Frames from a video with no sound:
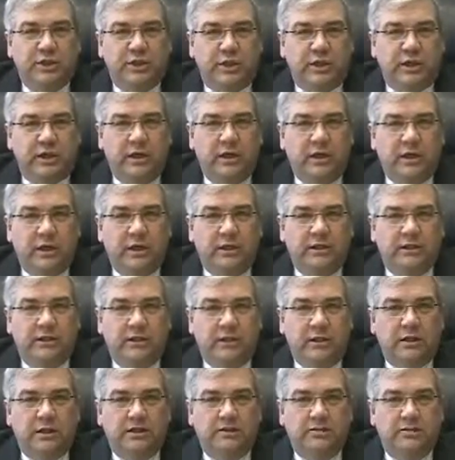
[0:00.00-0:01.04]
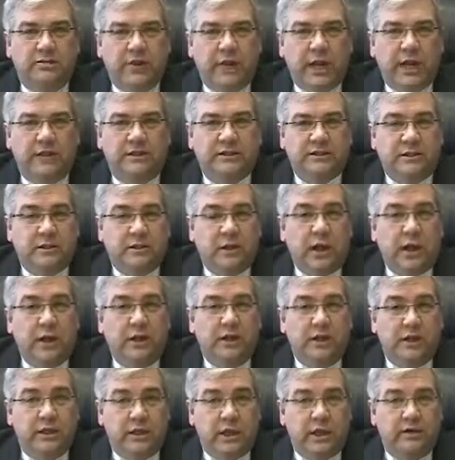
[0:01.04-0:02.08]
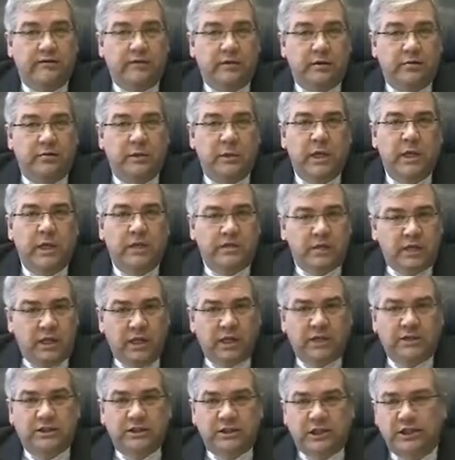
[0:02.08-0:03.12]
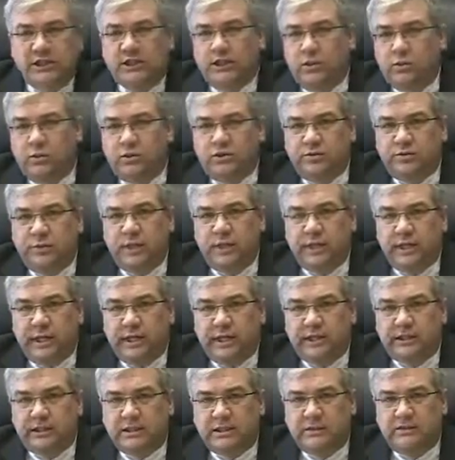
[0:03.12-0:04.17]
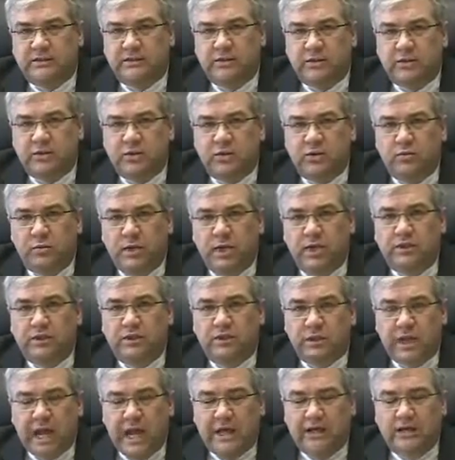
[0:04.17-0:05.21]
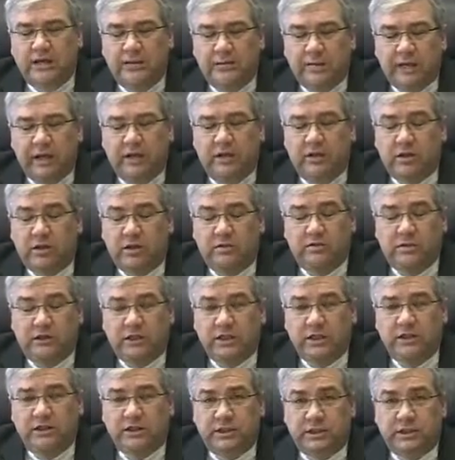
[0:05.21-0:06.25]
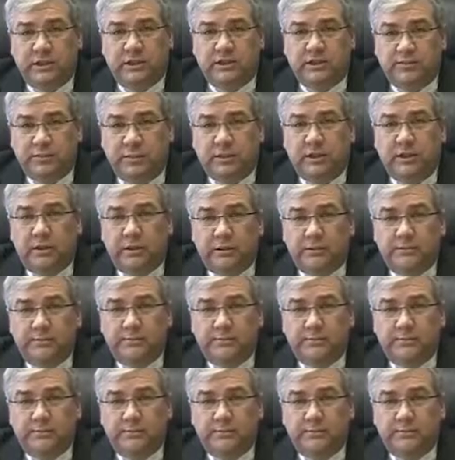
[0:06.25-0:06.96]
thing until it's passed and gone to the governor. The legislature will spend the next 2 months actually paying close attention to this bill.